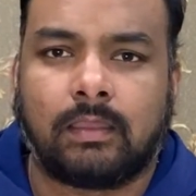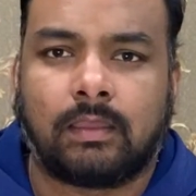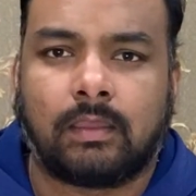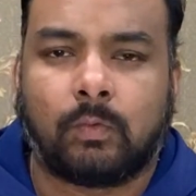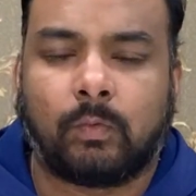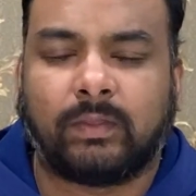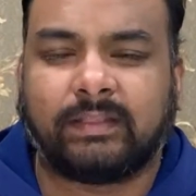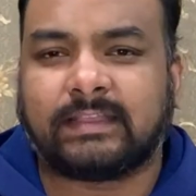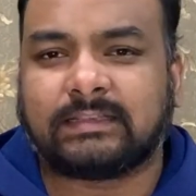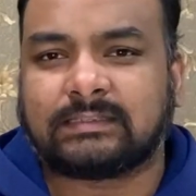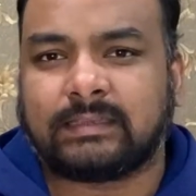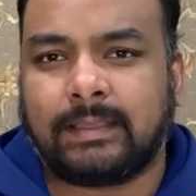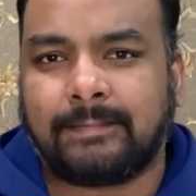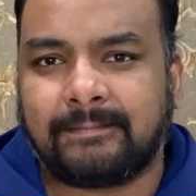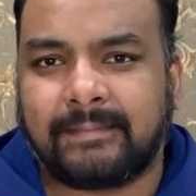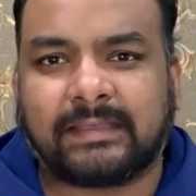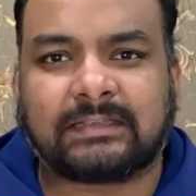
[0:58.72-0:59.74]
When I say
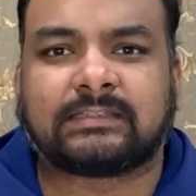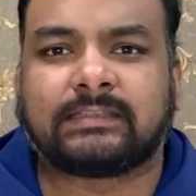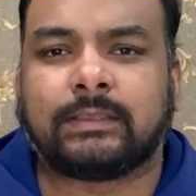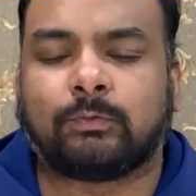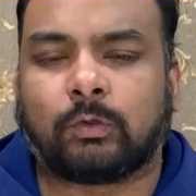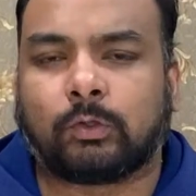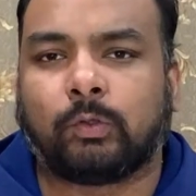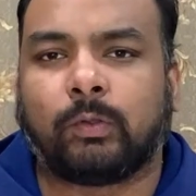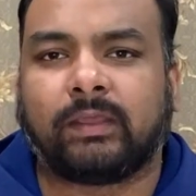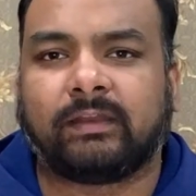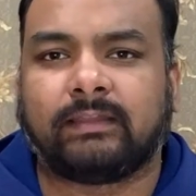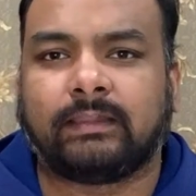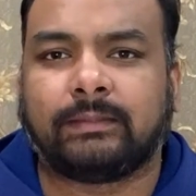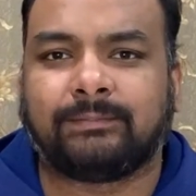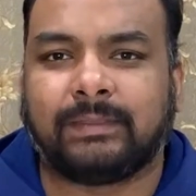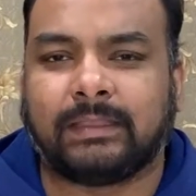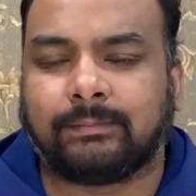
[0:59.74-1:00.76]
messy, what do I
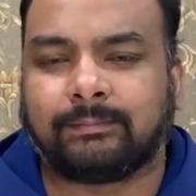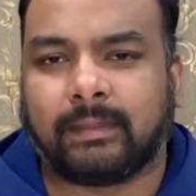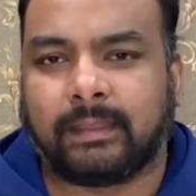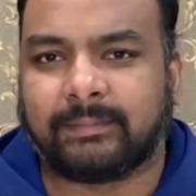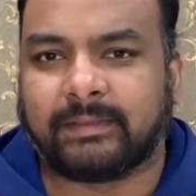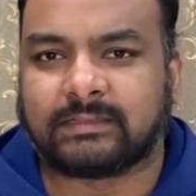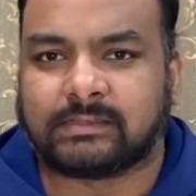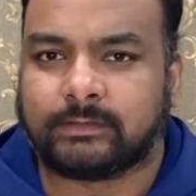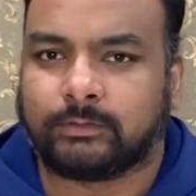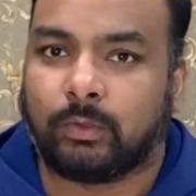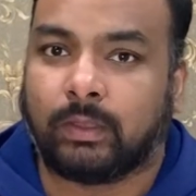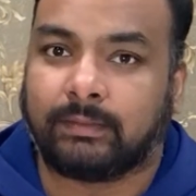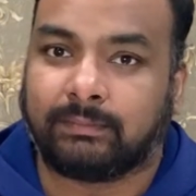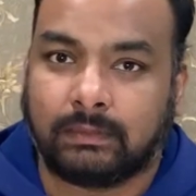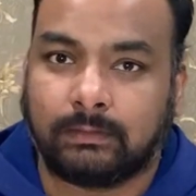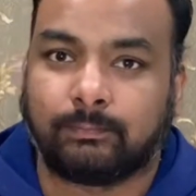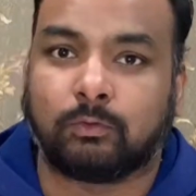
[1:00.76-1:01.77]
really mean by messy? Do I
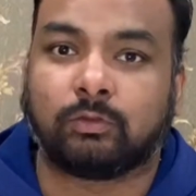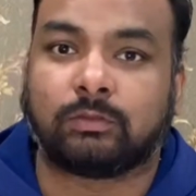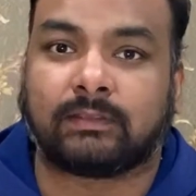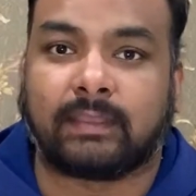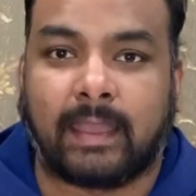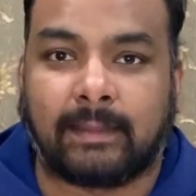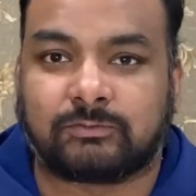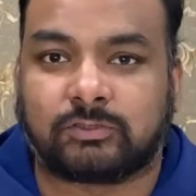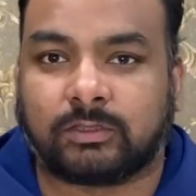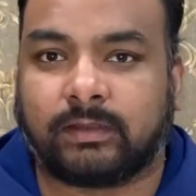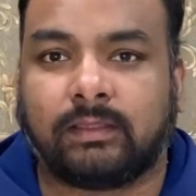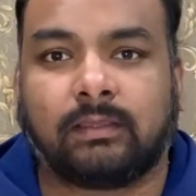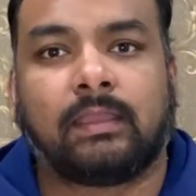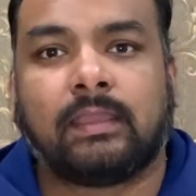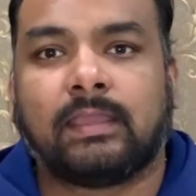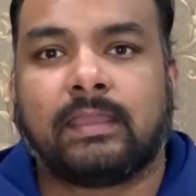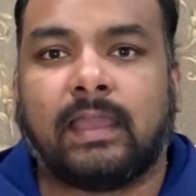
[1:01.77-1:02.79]
mean booth
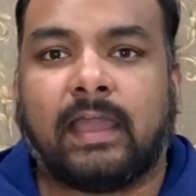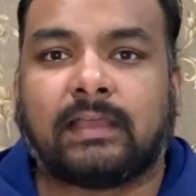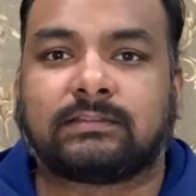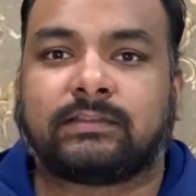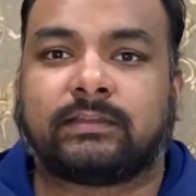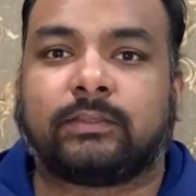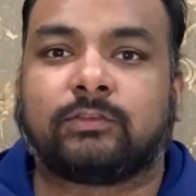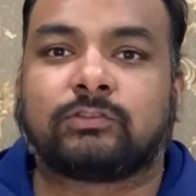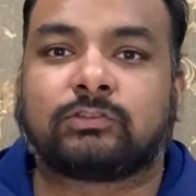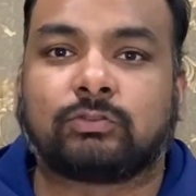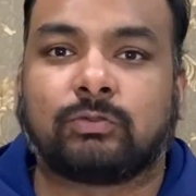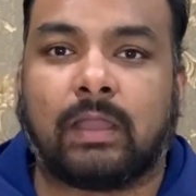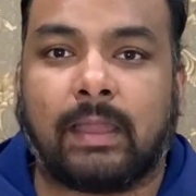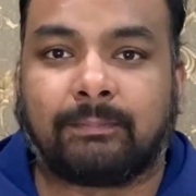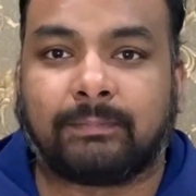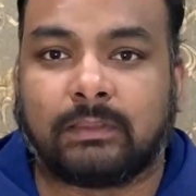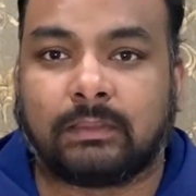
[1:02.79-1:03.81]
capturing, as it used to
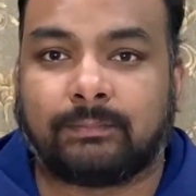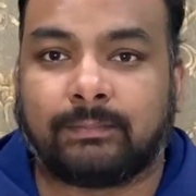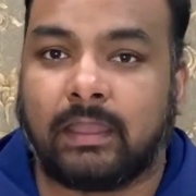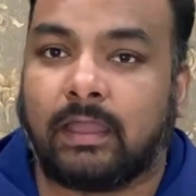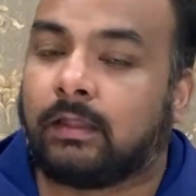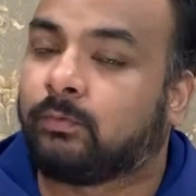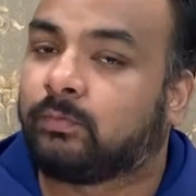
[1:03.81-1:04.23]
happen in Bihar,